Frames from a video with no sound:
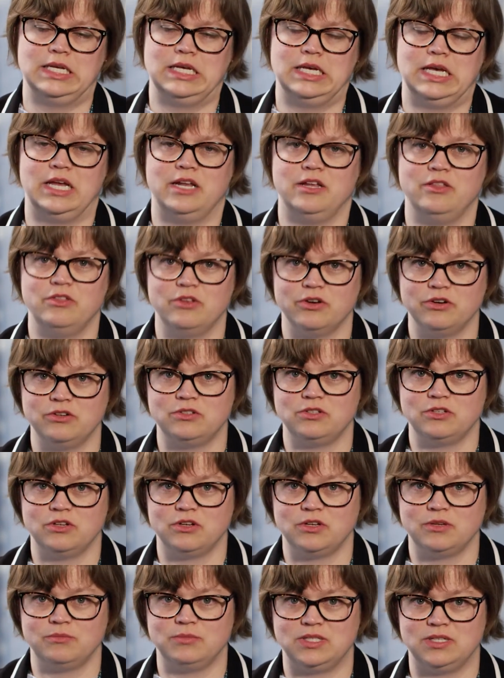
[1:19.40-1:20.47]
And in those
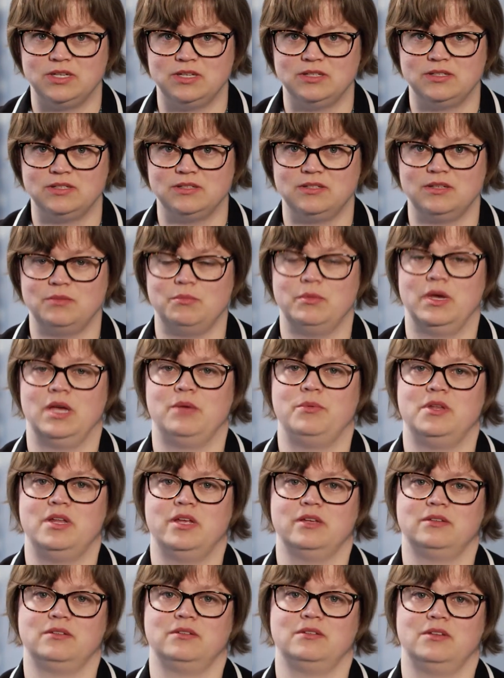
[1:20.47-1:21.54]
circumstances it may be
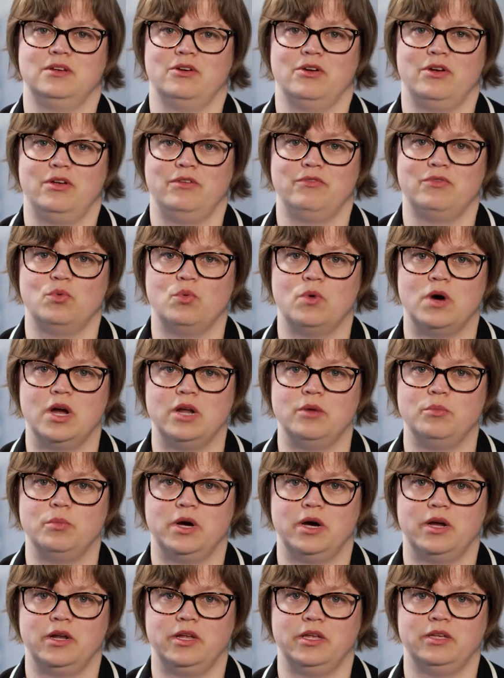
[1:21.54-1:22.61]
necessary for one
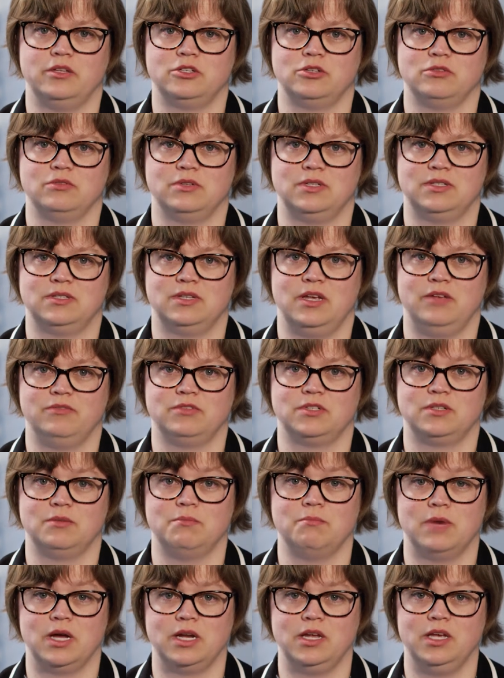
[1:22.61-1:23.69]
party to receive
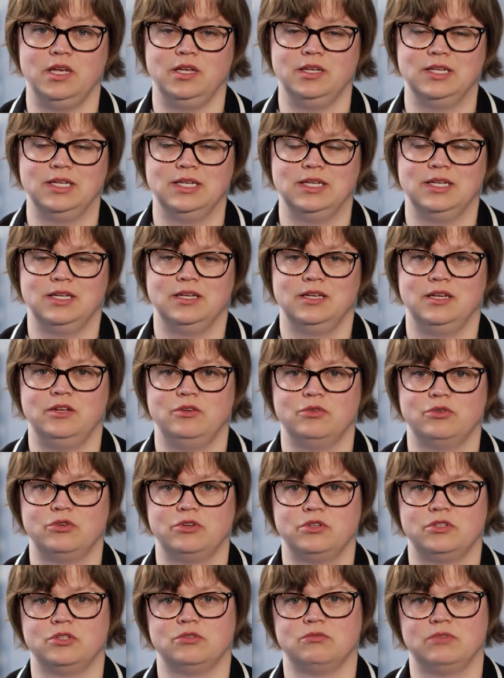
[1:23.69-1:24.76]
some money in
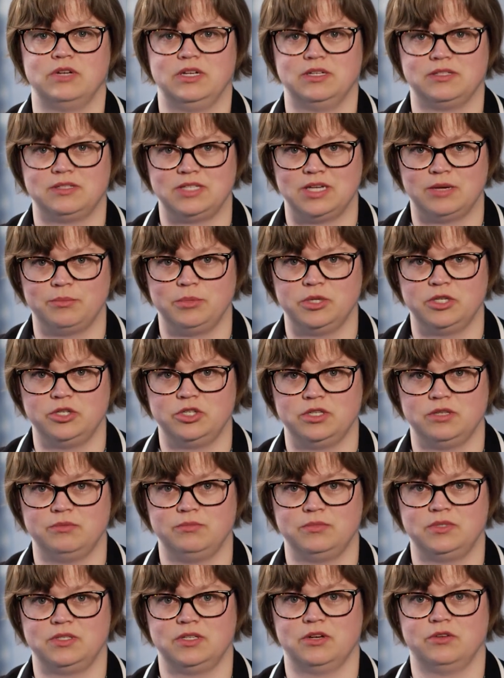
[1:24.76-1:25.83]
order to re-establish
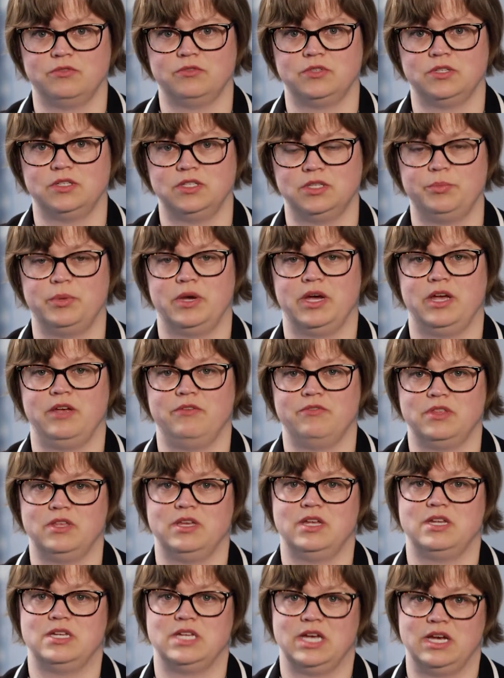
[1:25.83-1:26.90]
themselves and to pay for
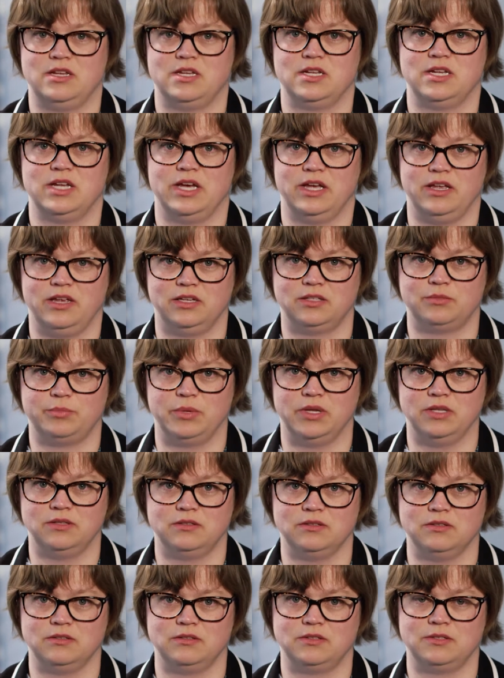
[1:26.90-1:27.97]
their day-to-day
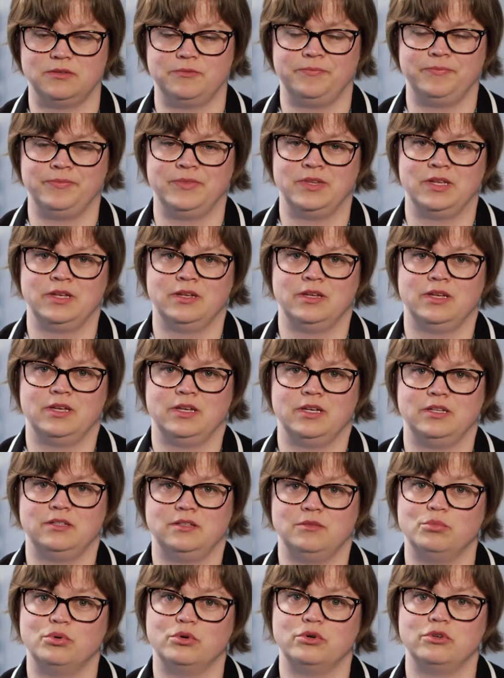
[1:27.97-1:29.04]
expenses. It's
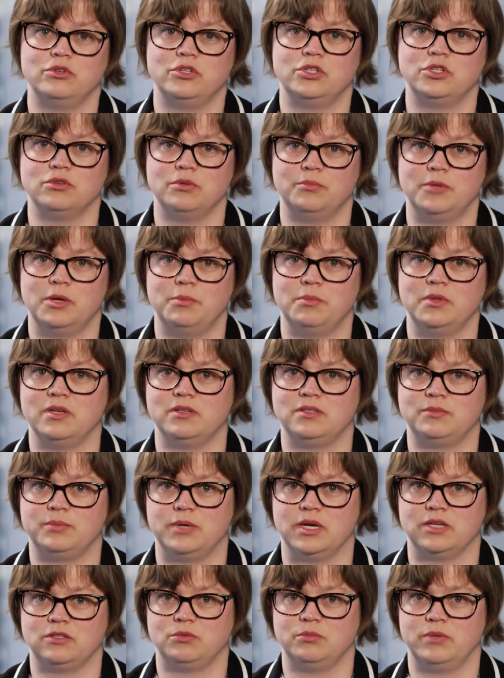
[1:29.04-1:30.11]
important to remember that
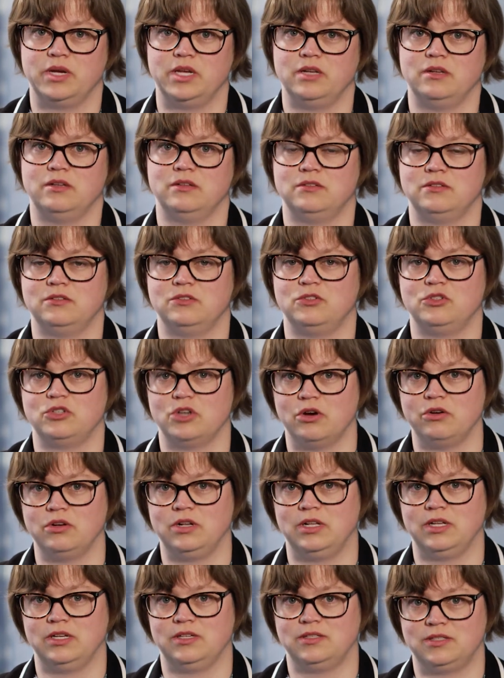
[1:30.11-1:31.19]
spousal maintenance is
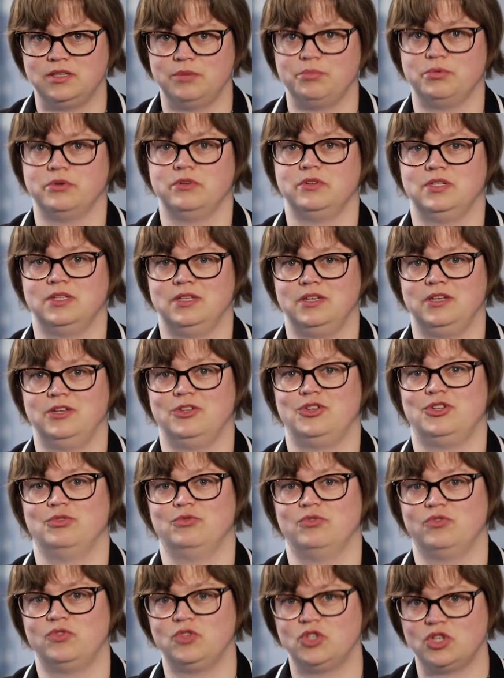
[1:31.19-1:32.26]
totally separate to the
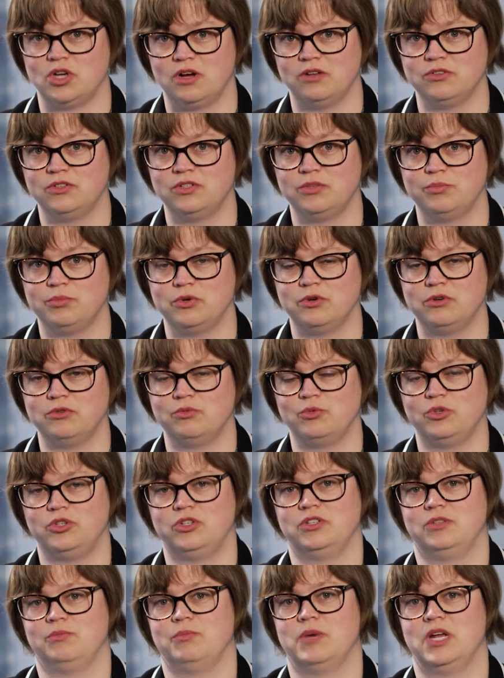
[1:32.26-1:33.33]
issue of child support,
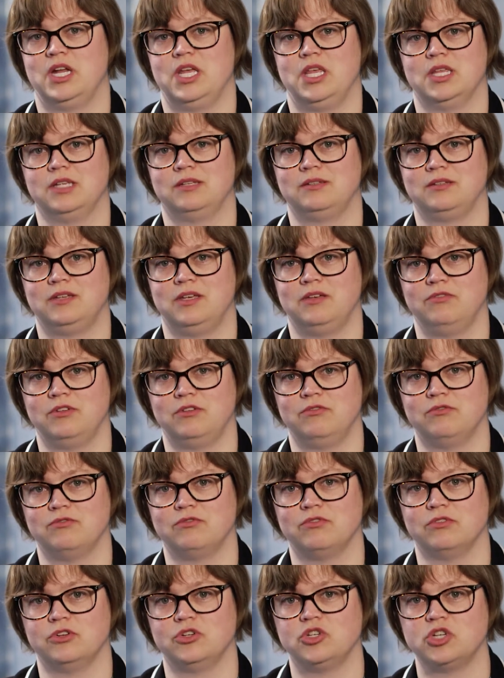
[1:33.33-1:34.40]
which is money that's given
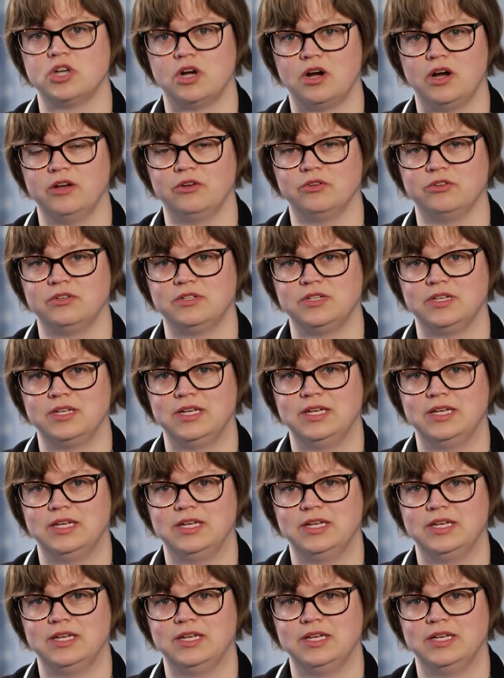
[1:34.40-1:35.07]
for a child.